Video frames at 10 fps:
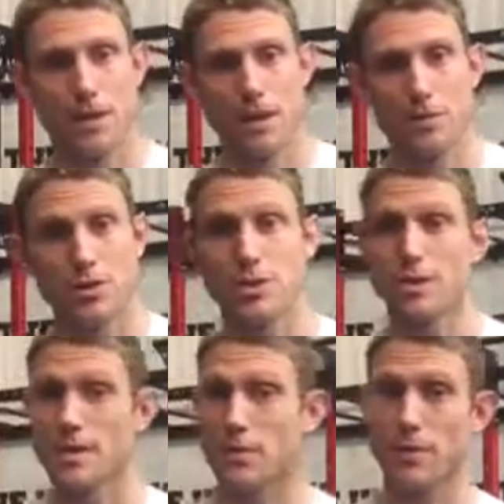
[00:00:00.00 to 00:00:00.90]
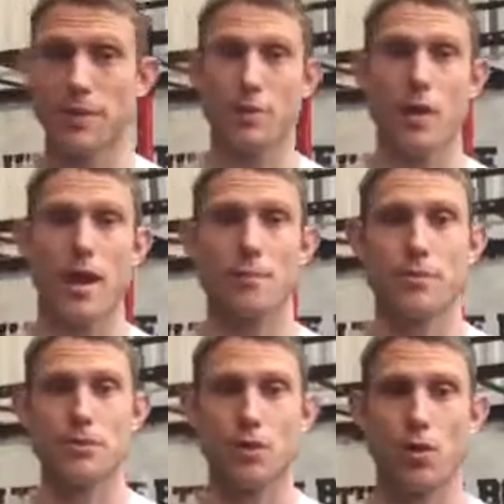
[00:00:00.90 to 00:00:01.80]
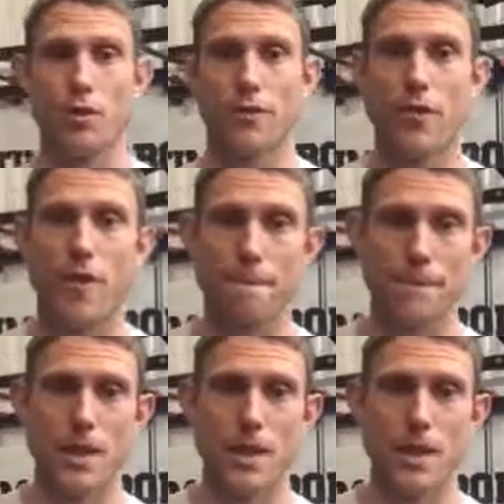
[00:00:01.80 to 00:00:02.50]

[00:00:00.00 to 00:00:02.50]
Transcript: okay, which is typically what happens a lot of the time.